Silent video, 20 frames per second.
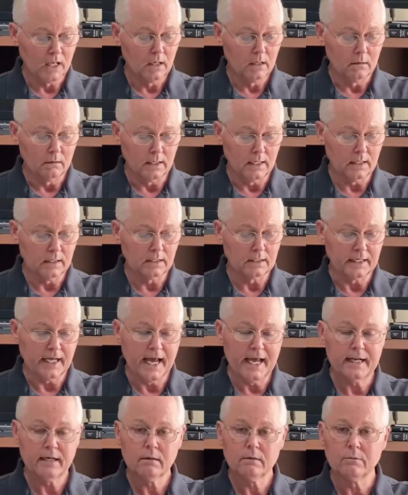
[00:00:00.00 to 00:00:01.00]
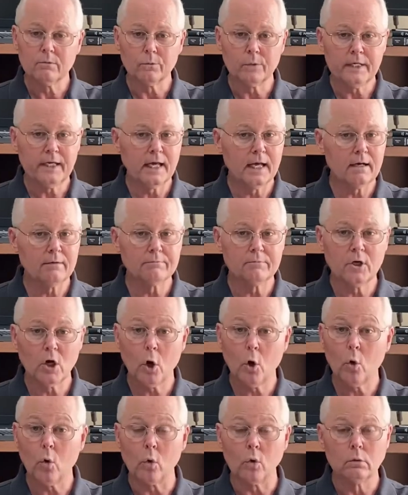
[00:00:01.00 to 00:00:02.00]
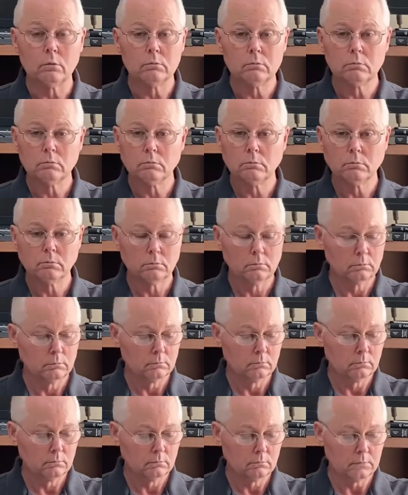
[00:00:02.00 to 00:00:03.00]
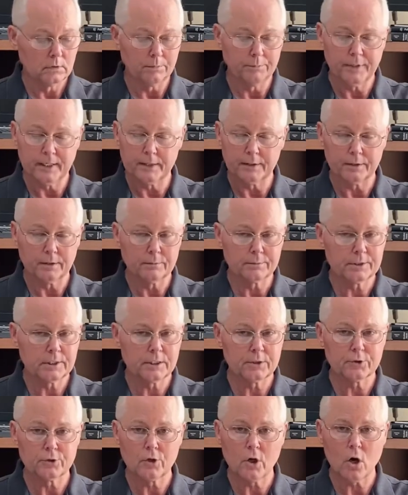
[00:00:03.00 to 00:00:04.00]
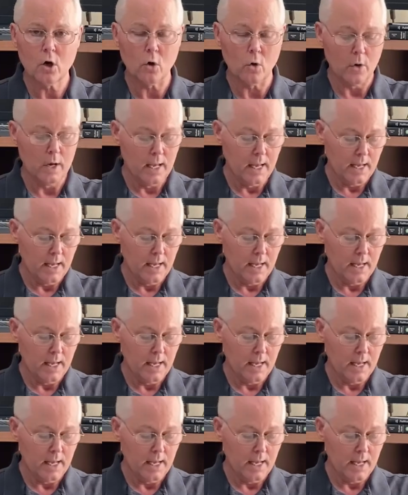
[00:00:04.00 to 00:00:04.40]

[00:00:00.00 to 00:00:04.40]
Well, again, we have no. The pendulum says no.